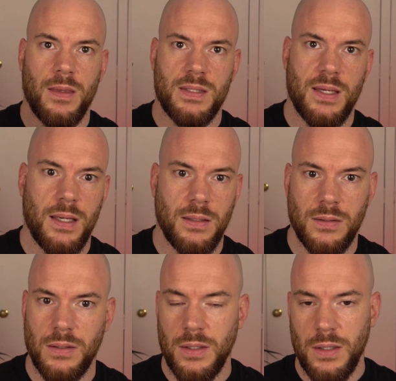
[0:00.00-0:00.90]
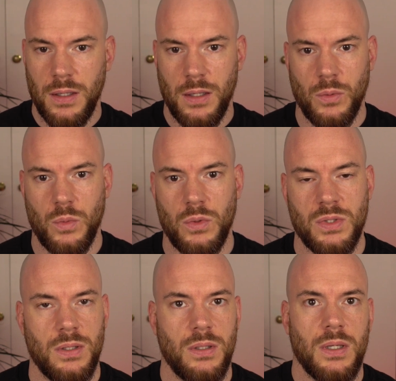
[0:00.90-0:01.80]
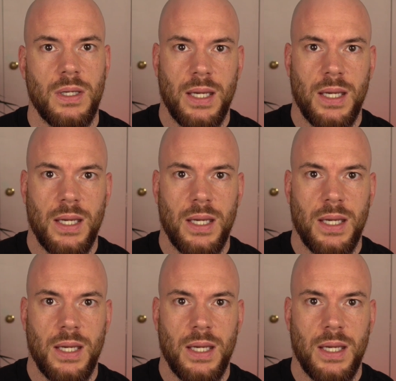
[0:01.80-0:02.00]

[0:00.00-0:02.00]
the sand and the water,